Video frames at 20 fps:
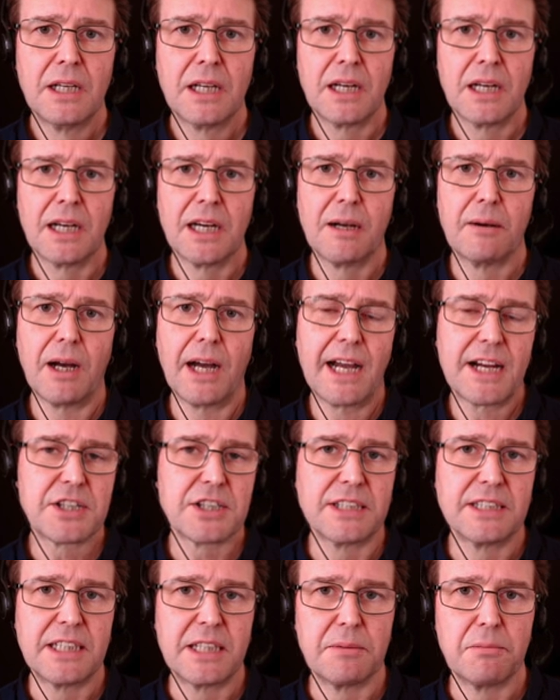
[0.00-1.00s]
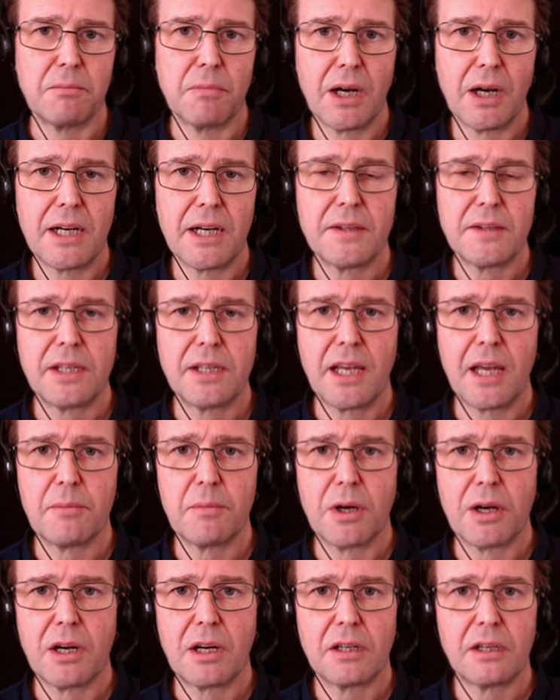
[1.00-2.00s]
Uh, I actually didn't mind the
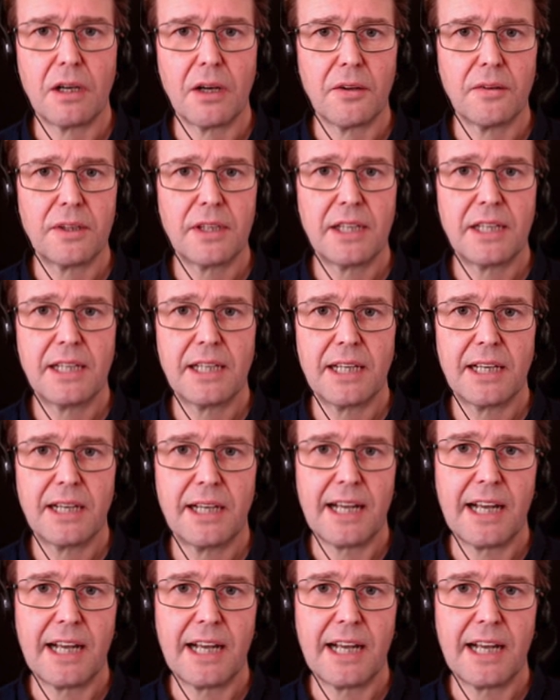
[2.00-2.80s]
MR on the uh,